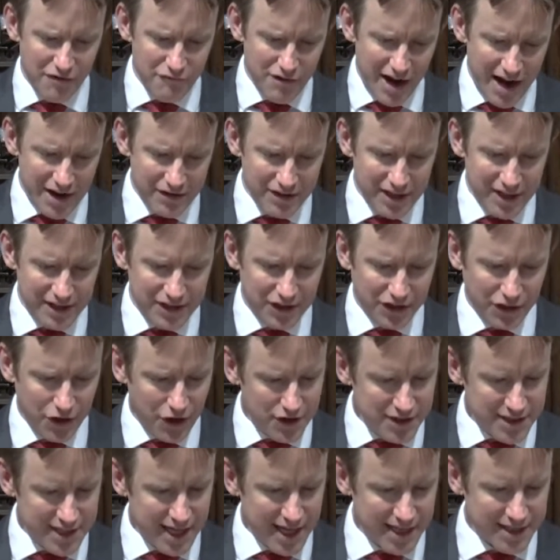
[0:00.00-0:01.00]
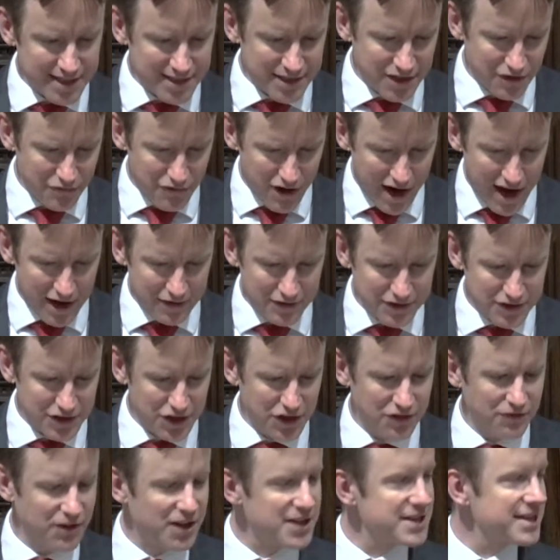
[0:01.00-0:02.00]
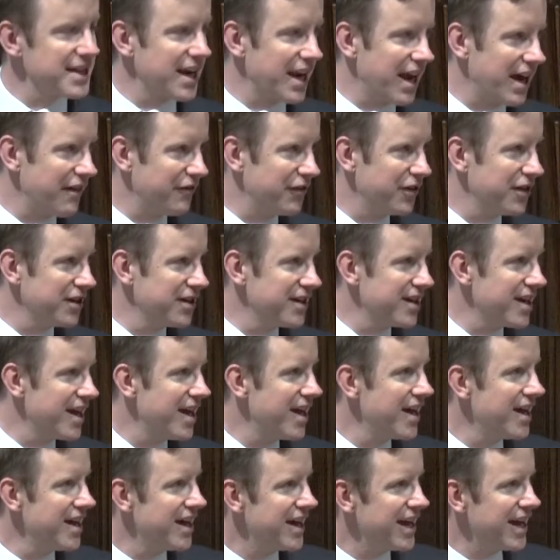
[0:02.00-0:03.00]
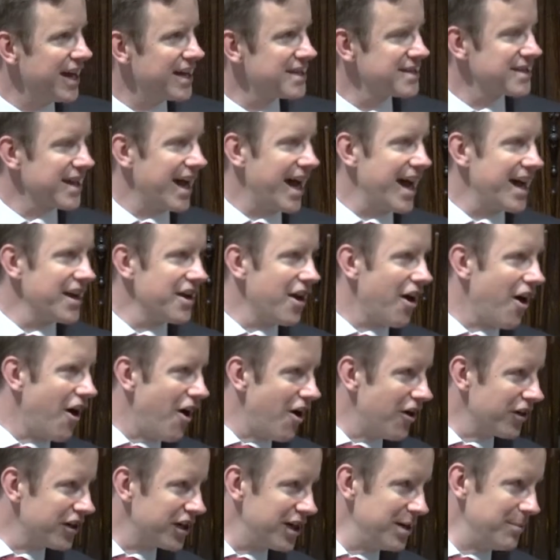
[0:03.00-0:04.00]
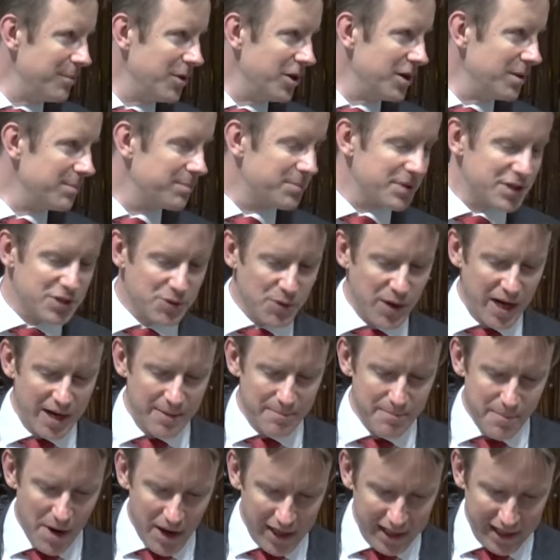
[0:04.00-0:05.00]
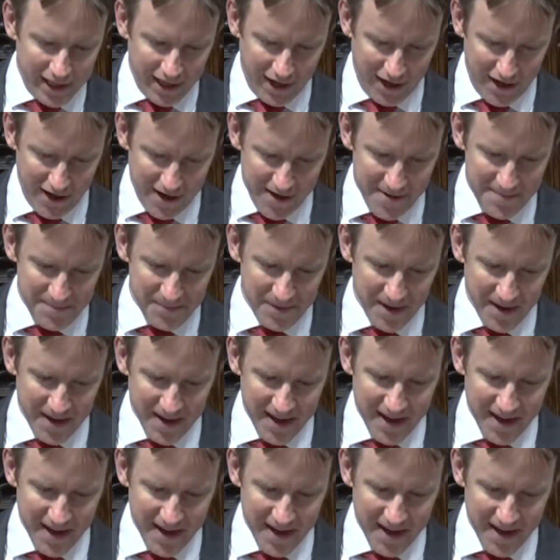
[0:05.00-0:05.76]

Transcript: around it. The context around 2 verse 11 is an argument between Micah